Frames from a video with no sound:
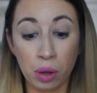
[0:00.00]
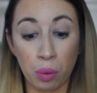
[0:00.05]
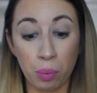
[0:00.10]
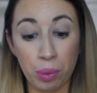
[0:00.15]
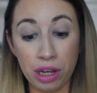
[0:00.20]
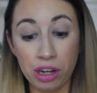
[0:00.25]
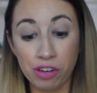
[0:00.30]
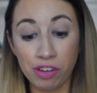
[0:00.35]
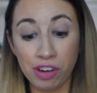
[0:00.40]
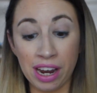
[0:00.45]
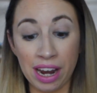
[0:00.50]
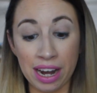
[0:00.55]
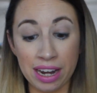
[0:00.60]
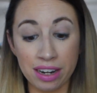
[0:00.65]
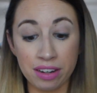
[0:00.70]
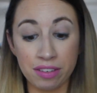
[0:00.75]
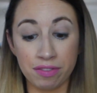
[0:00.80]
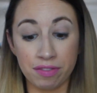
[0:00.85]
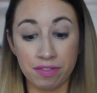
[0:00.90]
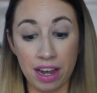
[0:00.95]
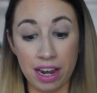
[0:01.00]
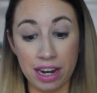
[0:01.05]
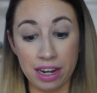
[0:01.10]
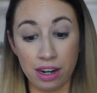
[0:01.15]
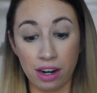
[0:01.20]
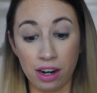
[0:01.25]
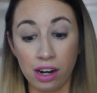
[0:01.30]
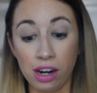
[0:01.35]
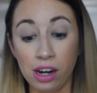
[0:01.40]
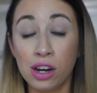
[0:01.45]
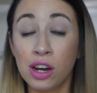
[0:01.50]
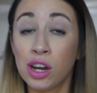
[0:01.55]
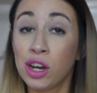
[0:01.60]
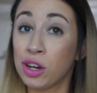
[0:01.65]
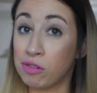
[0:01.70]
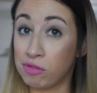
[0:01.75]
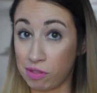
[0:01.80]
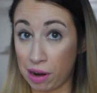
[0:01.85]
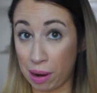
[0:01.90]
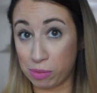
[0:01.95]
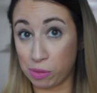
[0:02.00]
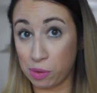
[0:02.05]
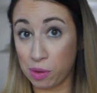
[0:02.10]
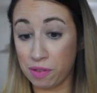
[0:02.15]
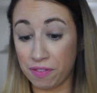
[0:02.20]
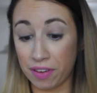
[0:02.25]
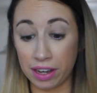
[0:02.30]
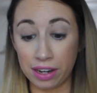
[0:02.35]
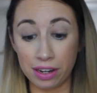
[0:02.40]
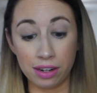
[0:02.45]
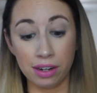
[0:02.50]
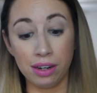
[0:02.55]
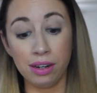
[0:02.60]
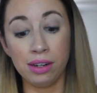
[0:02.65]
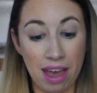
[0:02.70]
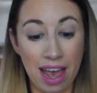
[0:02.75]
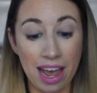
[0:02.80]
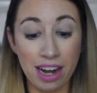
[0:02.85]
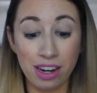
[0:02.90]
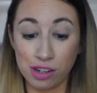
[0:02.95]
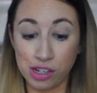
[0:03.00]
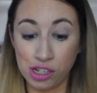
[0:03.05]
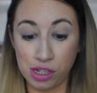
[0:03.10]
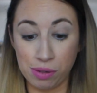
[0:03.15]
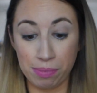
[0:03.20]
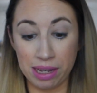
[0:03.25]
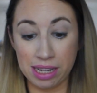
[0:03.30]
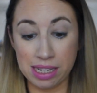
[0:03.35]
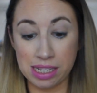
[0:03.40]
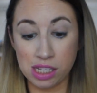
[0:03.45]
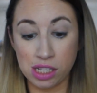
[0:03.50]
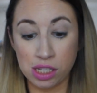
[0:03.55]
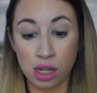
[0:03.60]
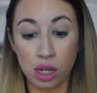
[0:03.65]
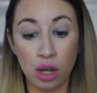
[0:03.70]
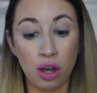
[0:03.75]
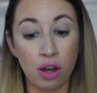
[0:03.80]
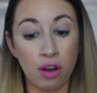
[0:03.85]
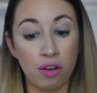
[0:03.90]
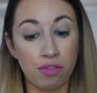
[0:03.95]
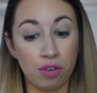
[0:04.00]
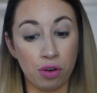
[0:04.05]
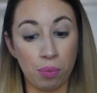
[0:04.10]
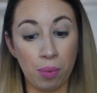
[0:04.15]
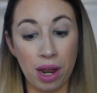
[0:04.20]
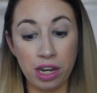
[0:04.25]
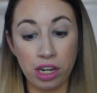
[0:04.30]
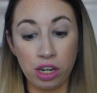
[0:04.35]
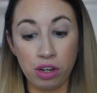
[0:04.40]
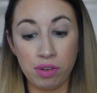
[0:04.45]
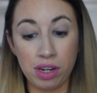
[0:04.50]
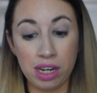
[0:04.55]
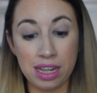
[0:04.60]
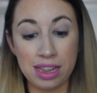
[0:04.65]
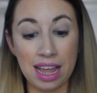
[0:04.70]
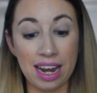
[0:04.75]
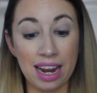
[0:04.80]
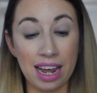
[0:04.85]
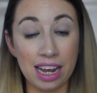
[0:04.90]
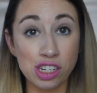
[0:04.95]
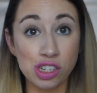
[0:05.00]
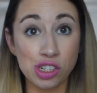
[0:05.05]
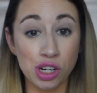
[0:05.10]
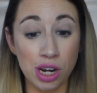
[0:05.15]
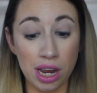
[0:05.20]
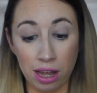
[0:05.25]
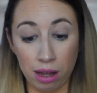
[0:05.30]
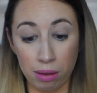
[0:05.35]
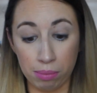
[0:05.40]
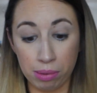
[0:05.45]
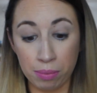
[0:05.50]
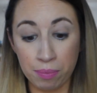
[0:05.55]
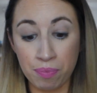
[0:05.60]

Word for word: We created Viter, rhymes with fighter, energy mints for when you need that extra help.